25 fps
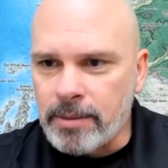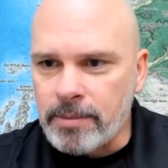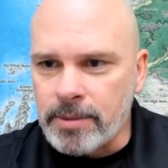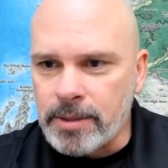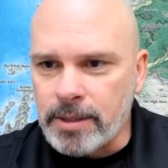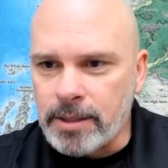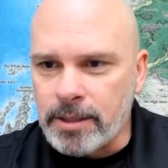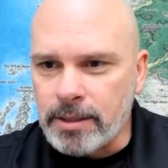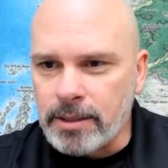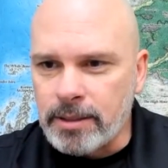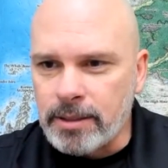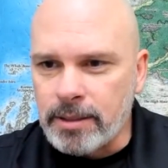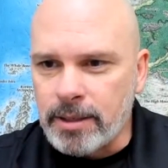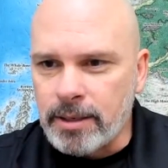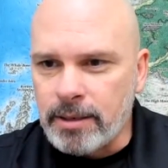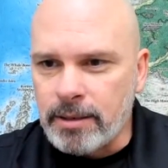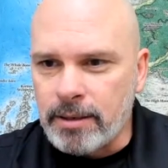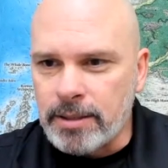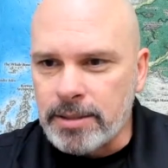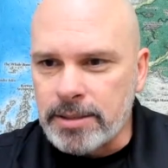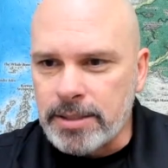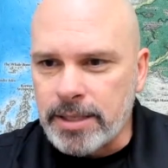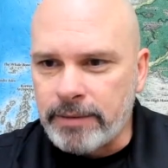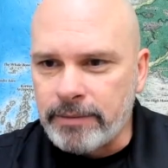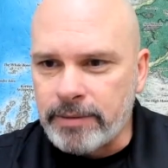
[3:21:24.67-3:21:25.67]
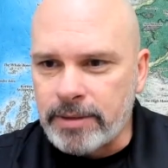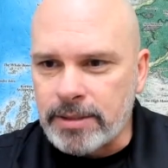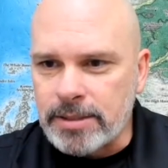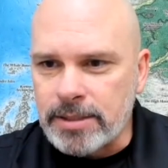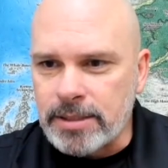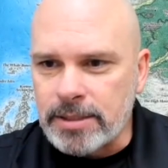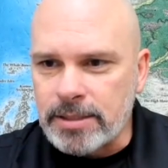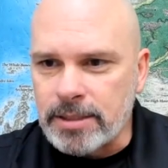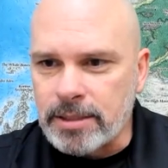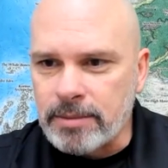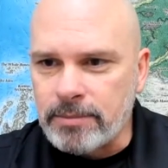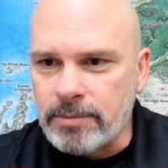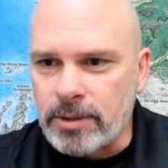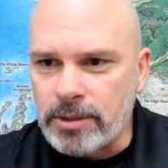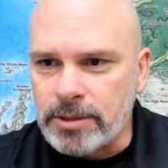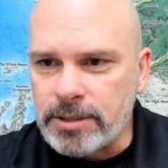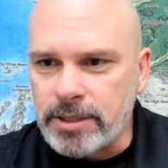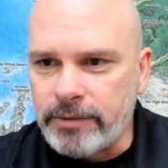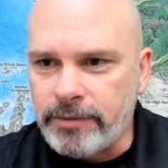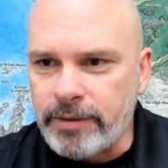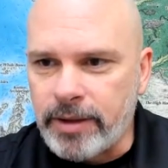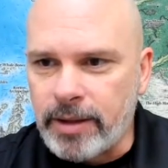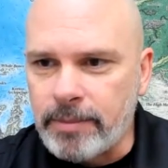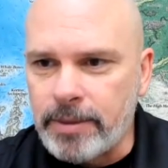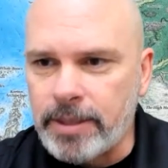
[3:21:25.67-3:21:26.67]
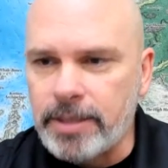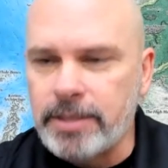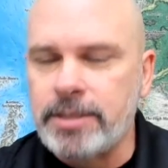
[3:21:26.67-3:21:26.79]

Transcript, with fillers: MD areas having existing multifamily.